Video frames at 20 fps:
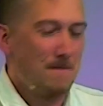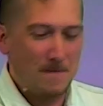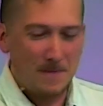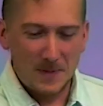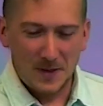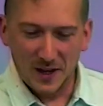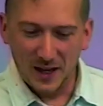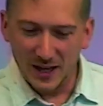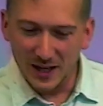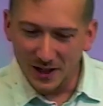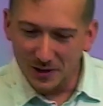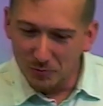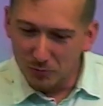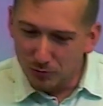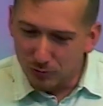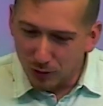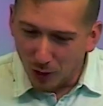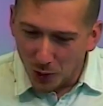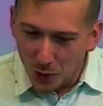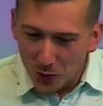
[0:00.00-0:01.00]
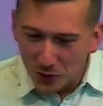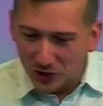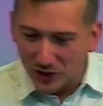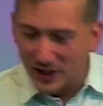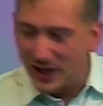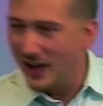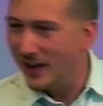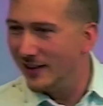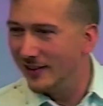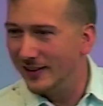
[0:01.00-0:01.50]
That he rose
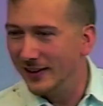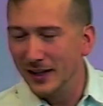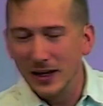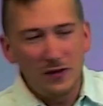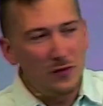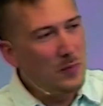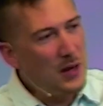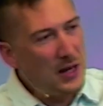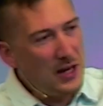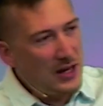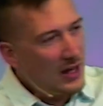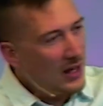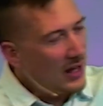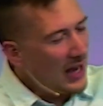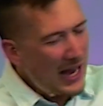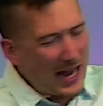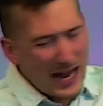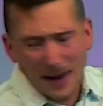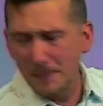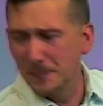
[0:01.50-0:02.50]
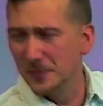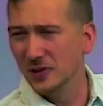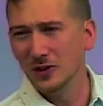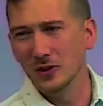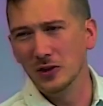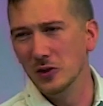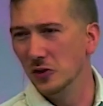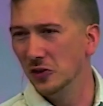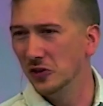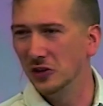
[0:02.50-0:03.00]
again to give me
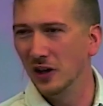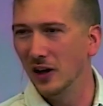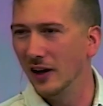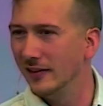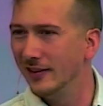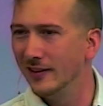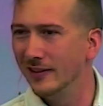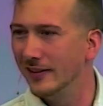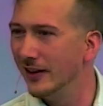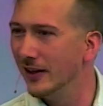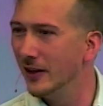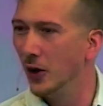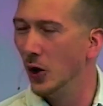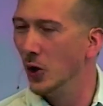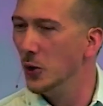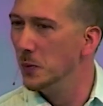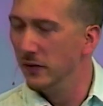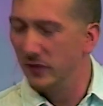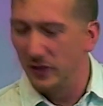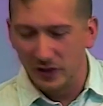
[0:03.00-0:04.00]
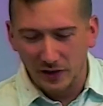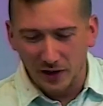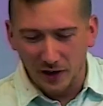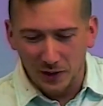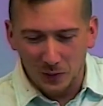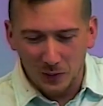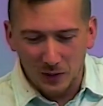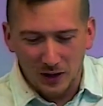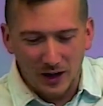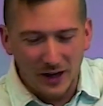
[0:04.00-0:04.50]
absolute certainty and hope of
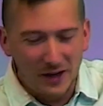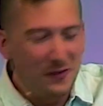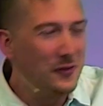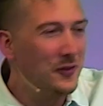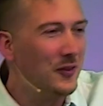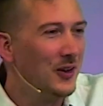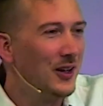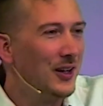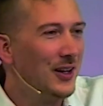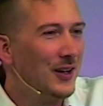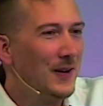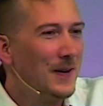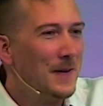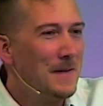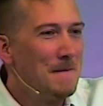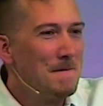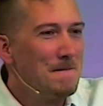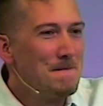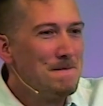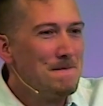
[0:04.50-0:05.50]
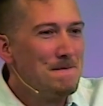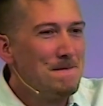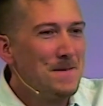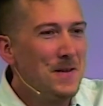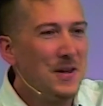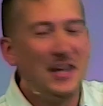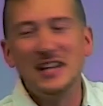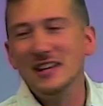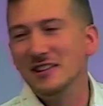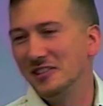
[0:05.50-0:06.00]
eternal life.
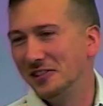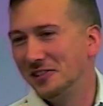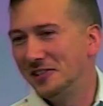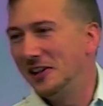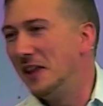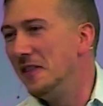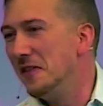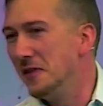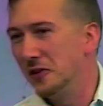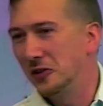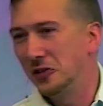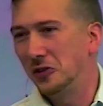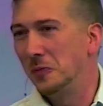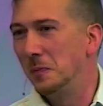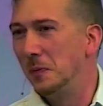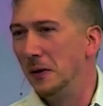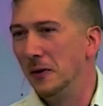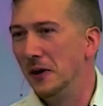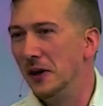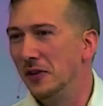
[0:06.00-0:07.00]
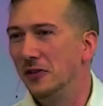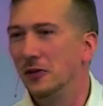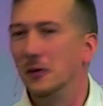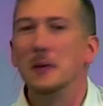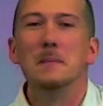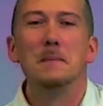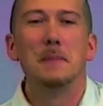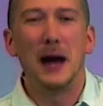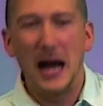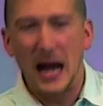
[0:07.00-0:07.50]
That he has sent the Spirit to
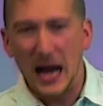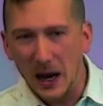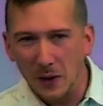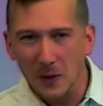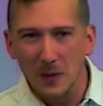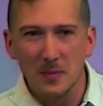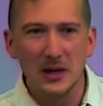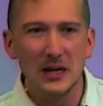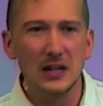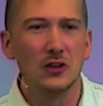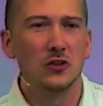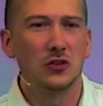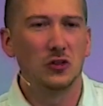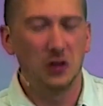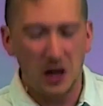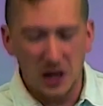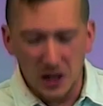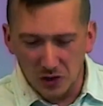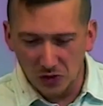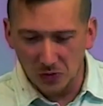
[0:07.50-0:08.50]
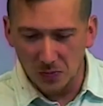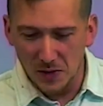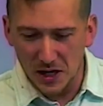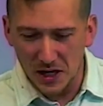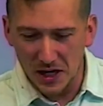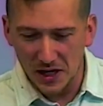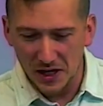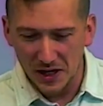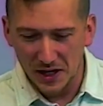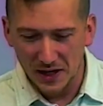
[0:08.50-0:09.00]
empower me and change me.